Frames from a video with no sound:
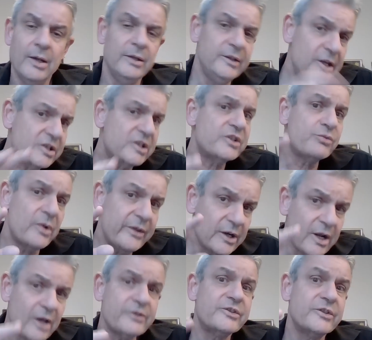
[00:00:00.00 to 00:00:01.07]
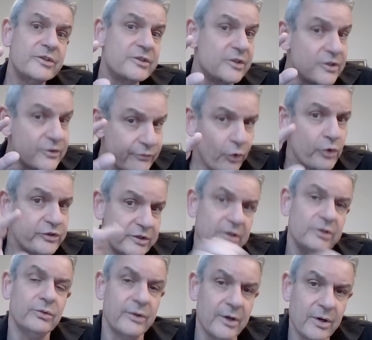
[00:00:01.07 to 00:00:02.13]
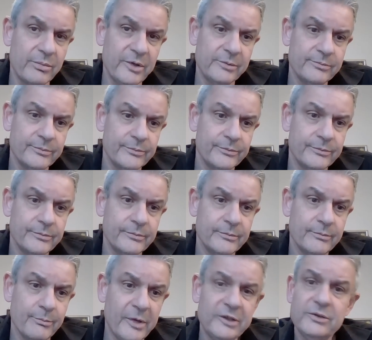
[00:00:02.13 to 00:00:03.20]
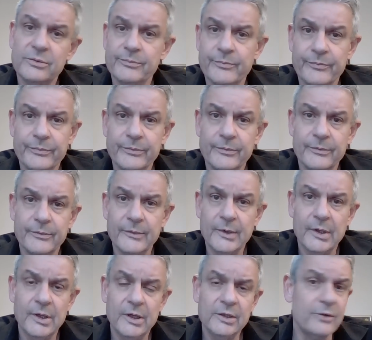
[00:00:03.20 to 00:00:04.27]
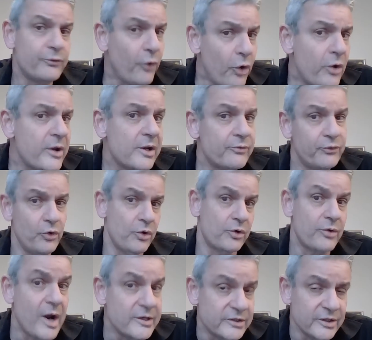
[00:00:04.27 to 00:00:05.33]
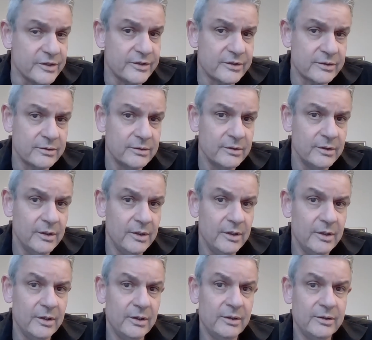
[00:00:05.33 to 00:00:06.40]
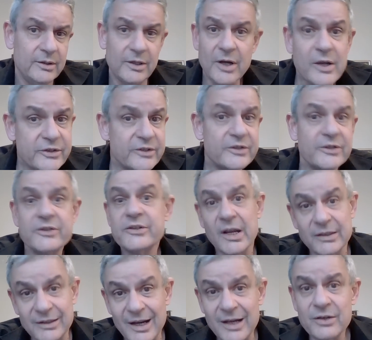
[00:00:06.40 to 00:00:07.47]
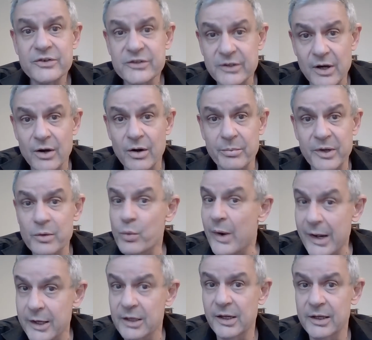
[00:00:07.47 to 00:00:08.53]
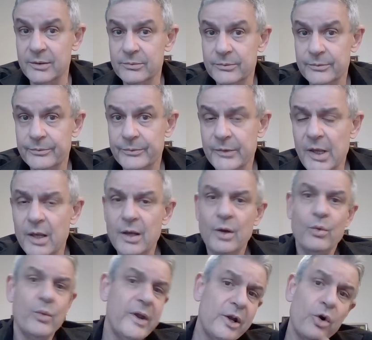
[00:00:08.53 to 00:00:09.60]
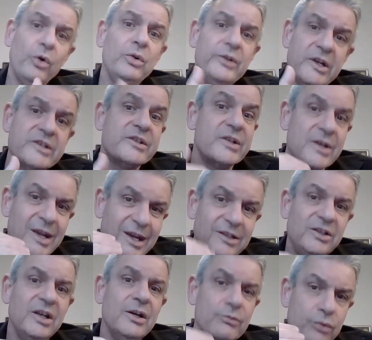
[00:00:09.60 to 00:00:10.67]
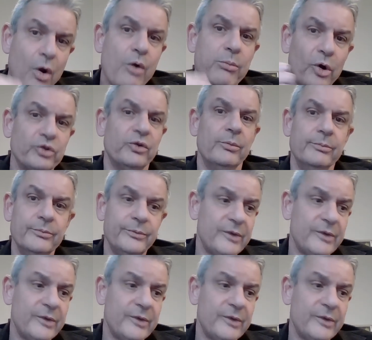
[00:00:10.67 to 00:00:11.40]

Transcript: This is when the narcissist is forced into therapy. But in the following four crises, the narcissist attends therapy willingly. We call this hitting rock bottom.